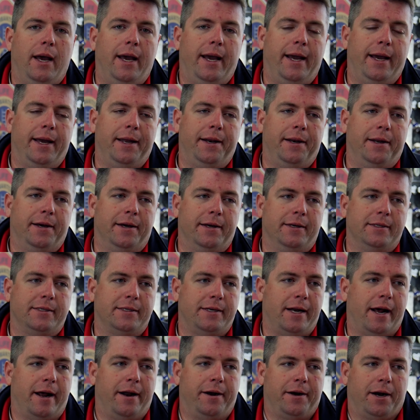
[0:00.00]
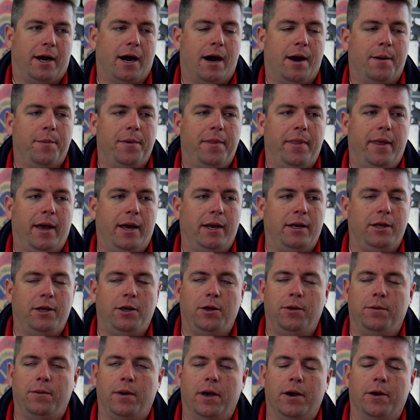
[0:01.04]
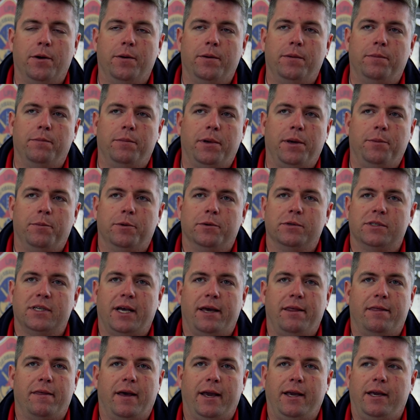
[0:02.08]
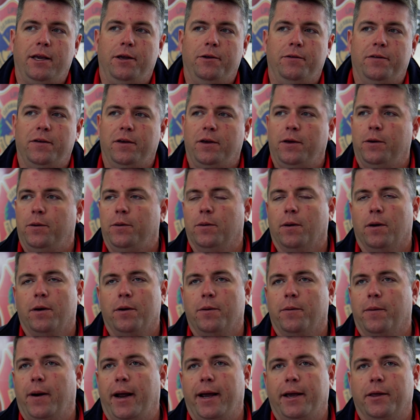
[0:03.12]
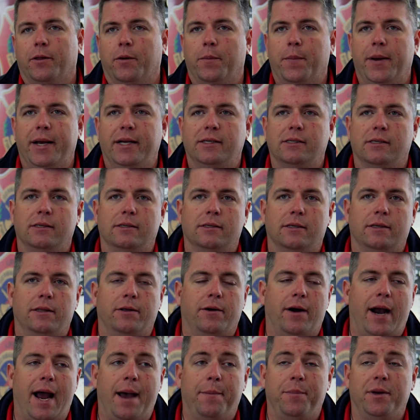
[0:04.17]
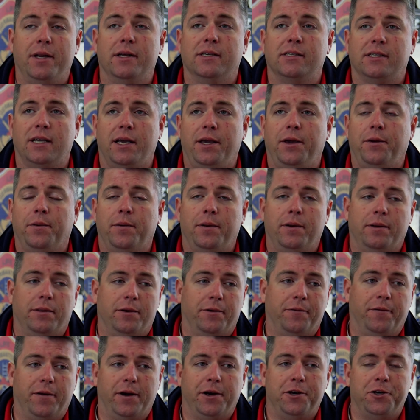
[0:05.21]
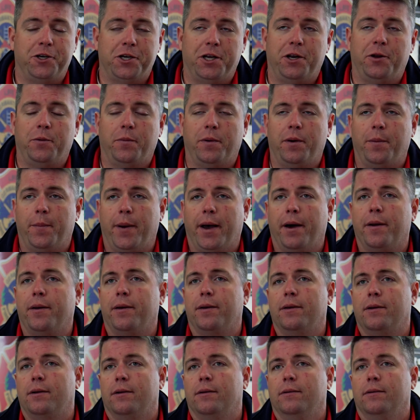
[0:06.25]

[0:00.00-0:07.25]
And it's not uncommon that you go and people say thank you to you on a regular basis, and they're happy to see you, and they're very genuine about it.